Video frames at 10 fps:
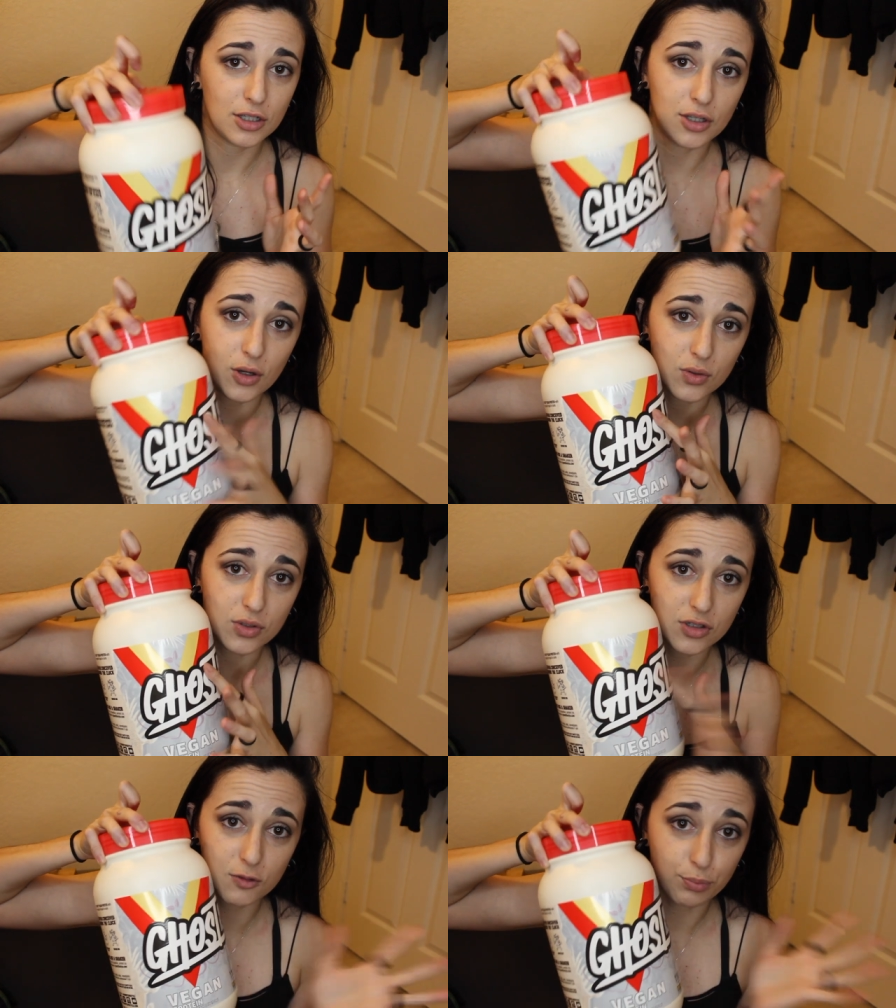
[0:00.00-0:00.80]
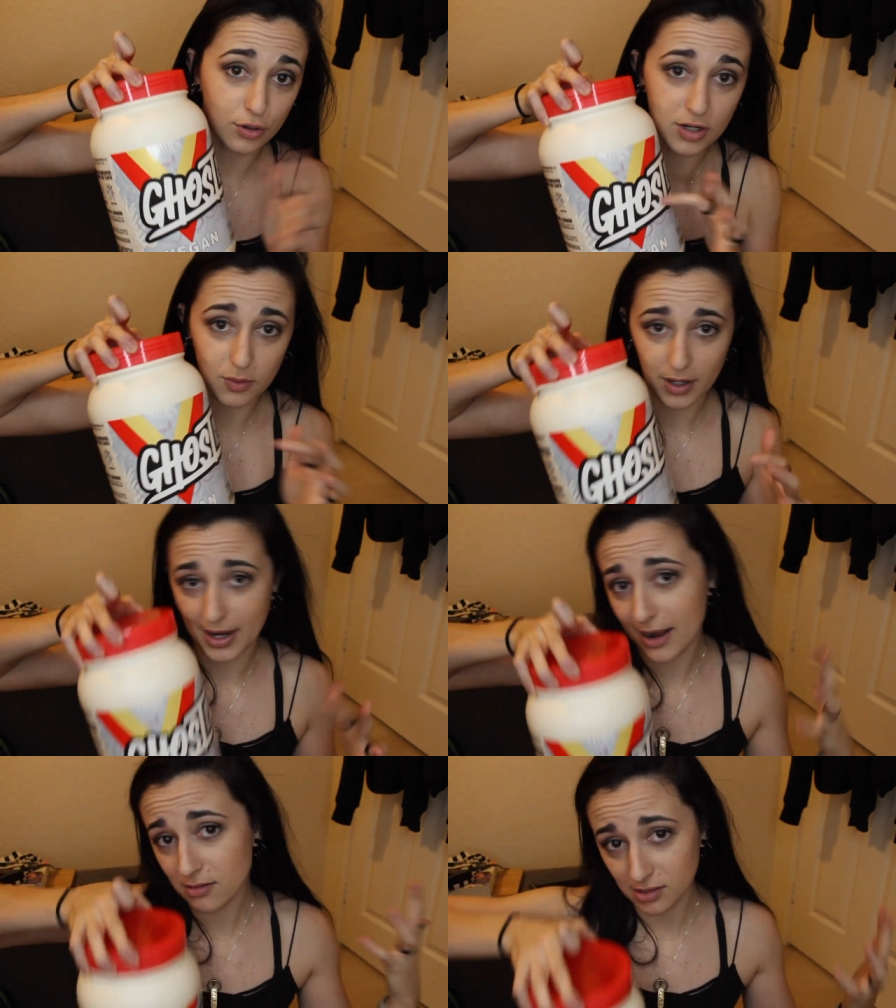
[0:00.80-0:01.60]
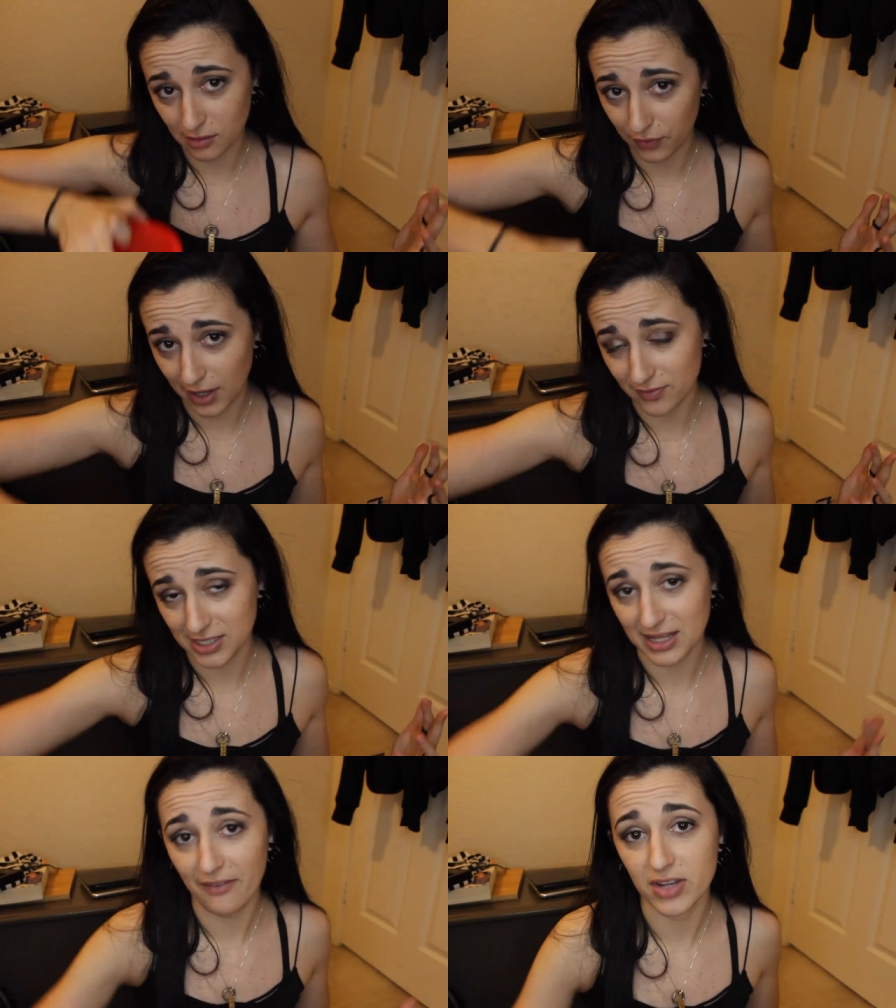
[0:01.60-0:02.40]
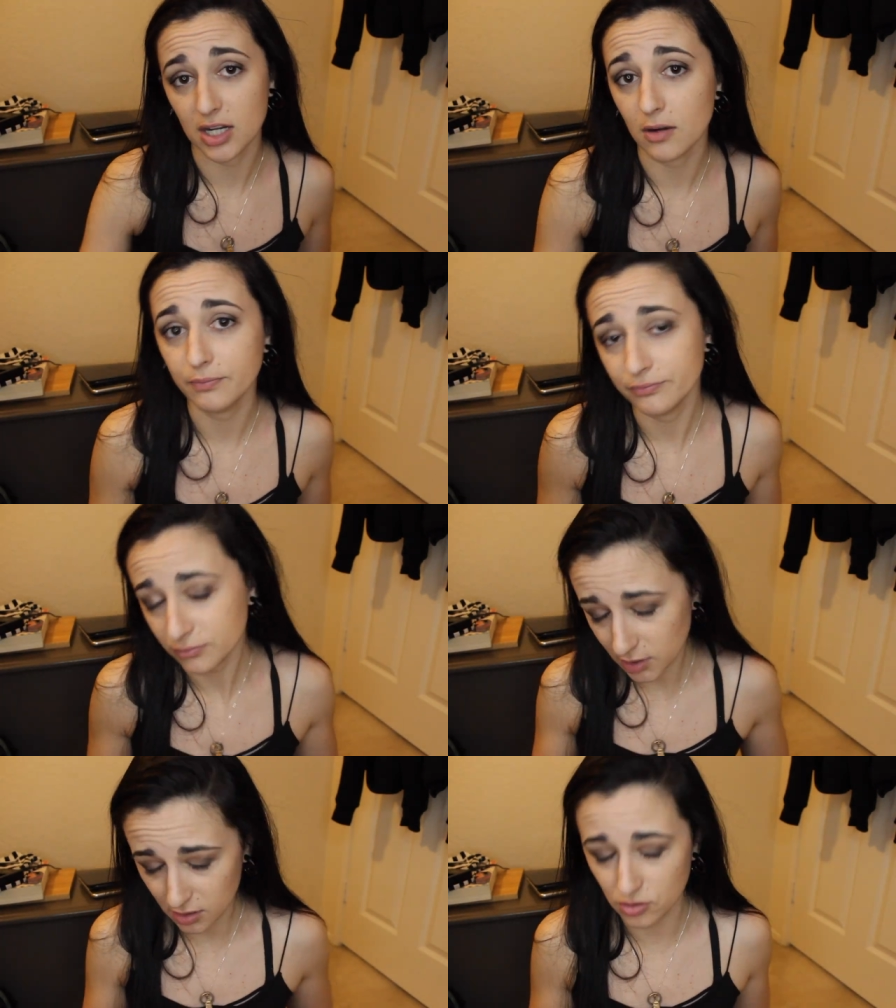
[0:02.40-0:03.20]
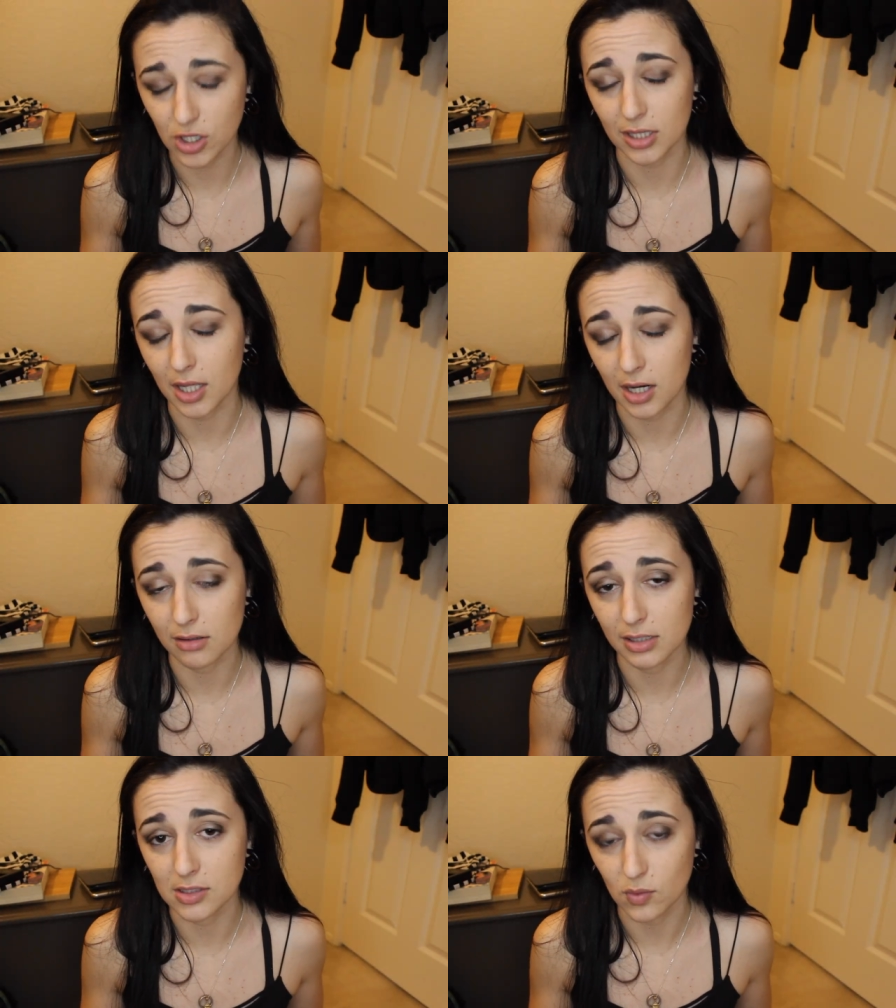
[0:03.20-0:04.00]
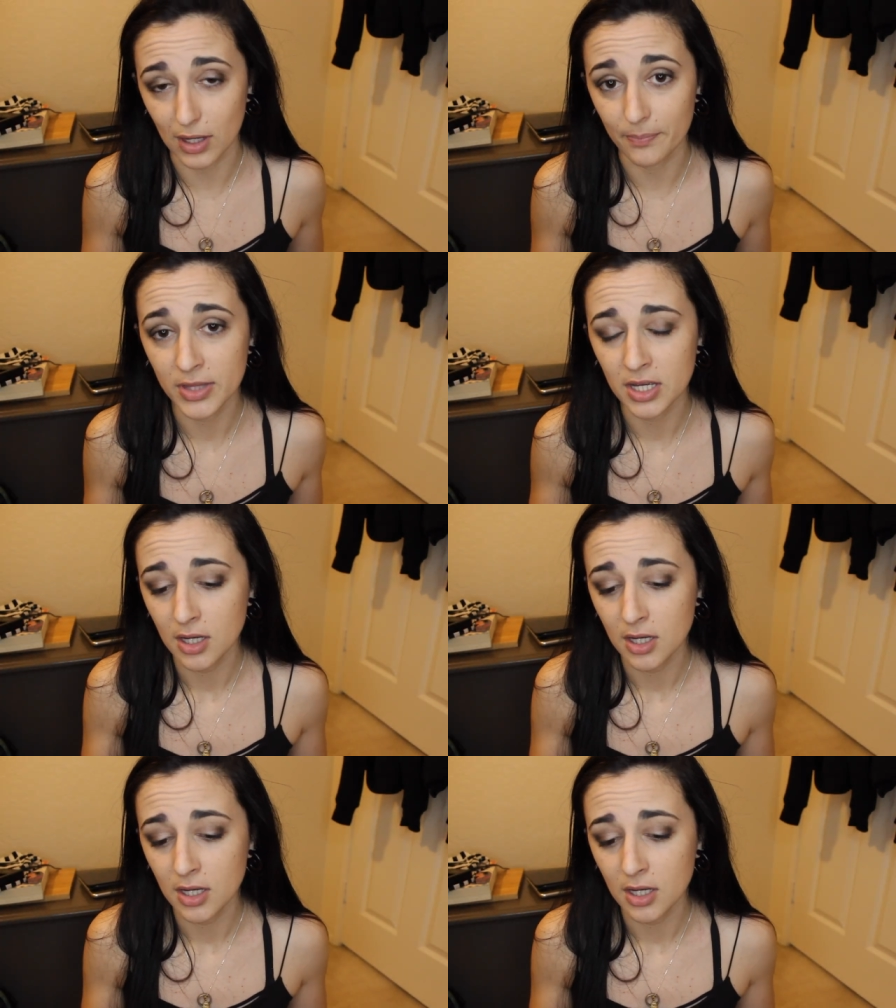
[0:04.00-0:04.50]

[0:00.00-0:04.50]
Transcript: Ghost's pre-workout. So if you haven't seen that video, go check that out as well.